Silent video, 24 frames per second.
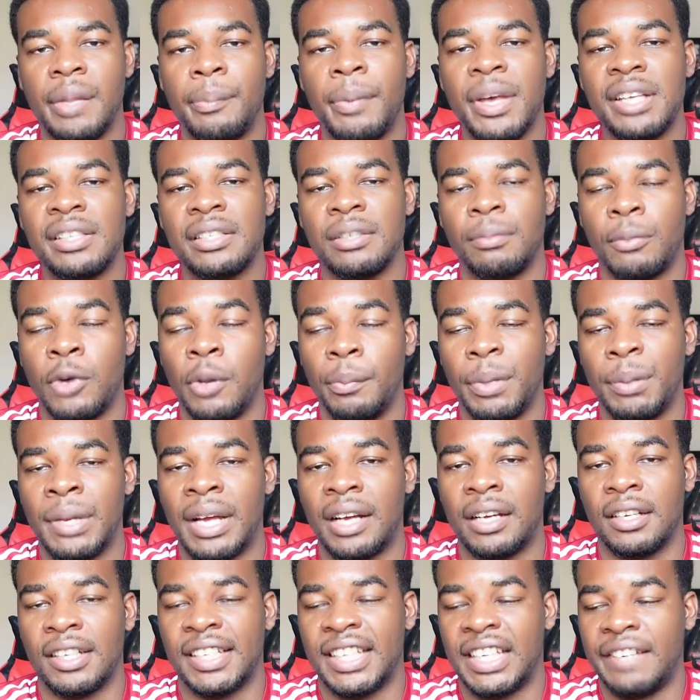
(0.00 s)
And the best
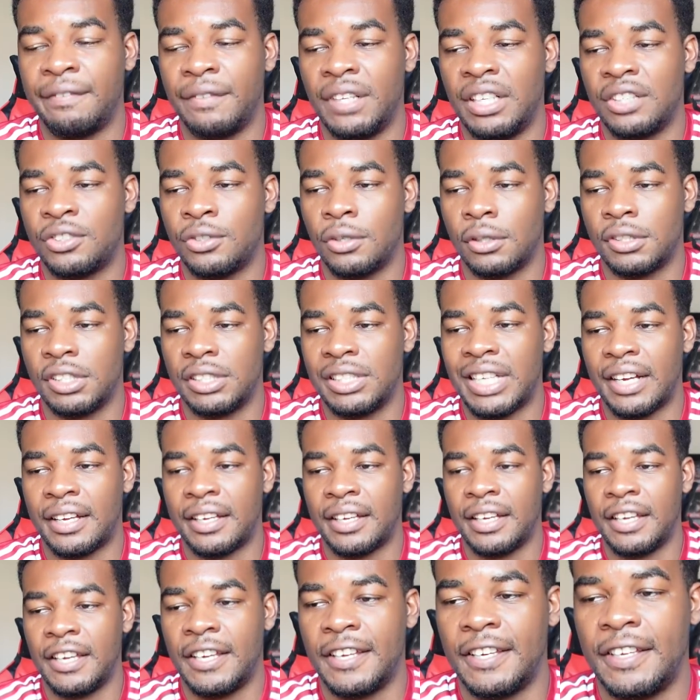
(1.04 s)
compliment I can give these socks is
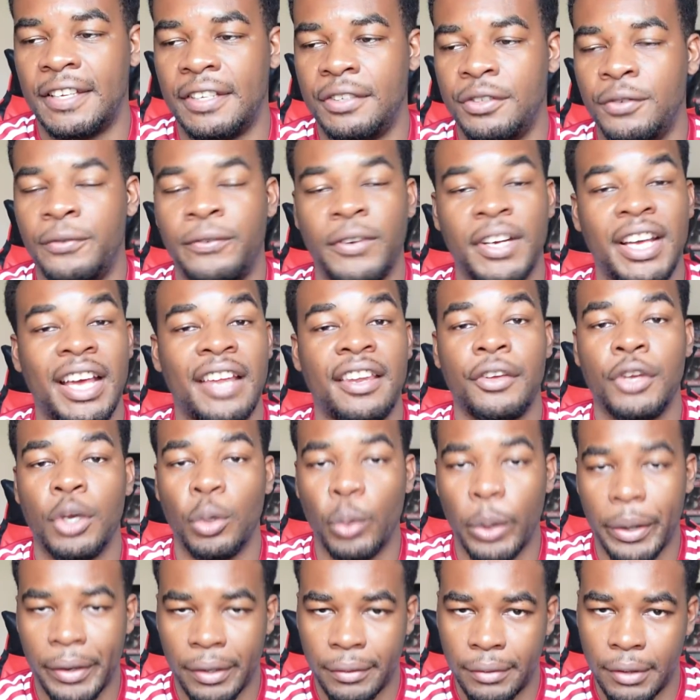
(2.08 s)
you forget that you're
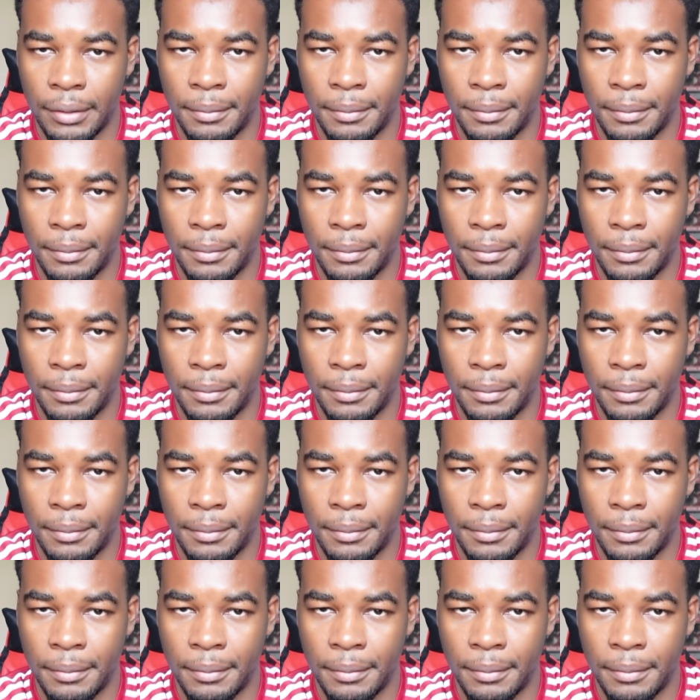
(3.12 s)
wearing